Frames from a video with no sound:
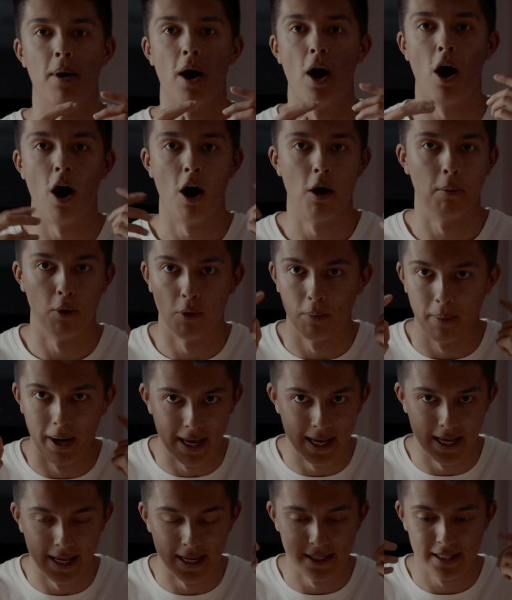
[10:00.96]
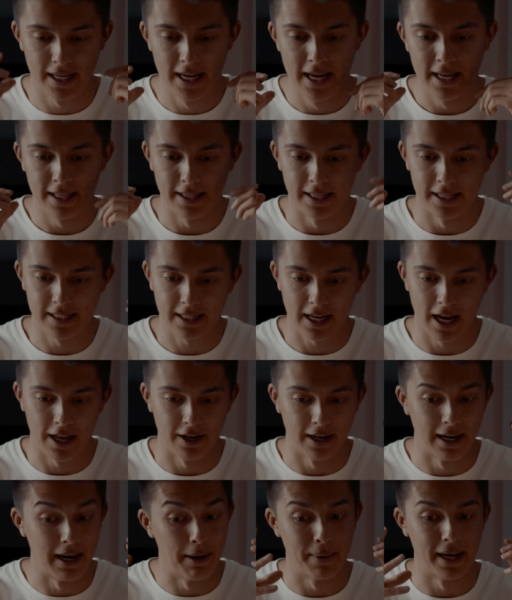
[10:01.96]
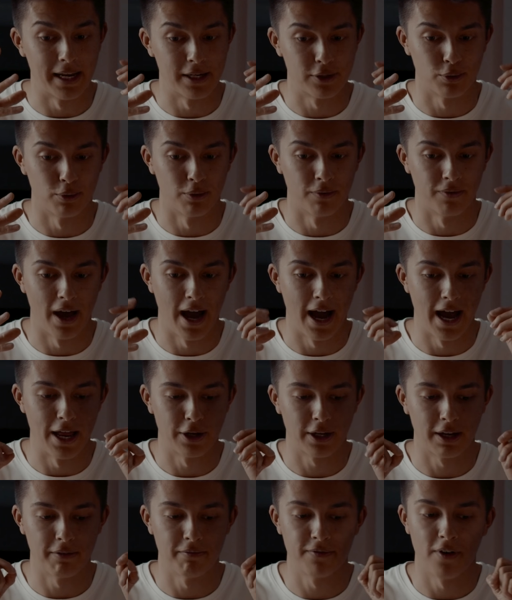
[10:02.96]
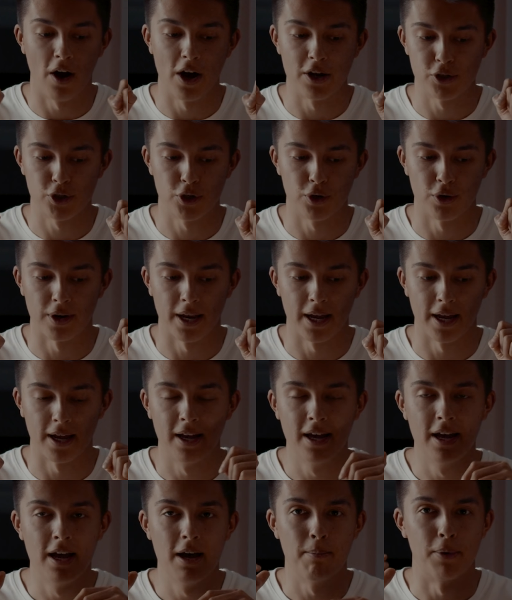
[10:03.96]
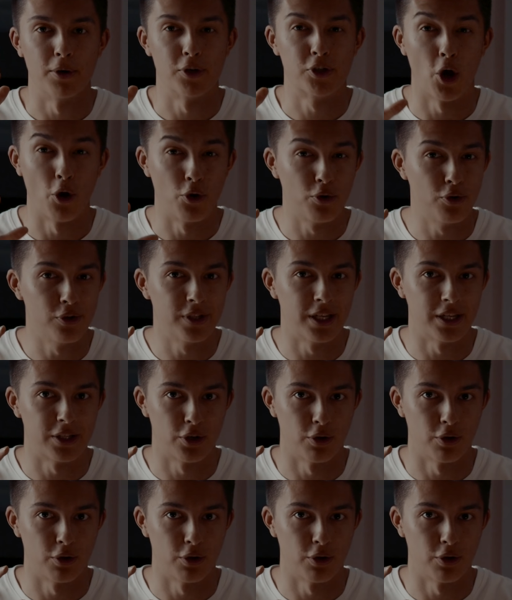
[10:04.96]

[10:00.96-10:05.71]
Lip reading: my arm or my ears, this kind of eliminates all of that, and you can fine tune it. But don't use it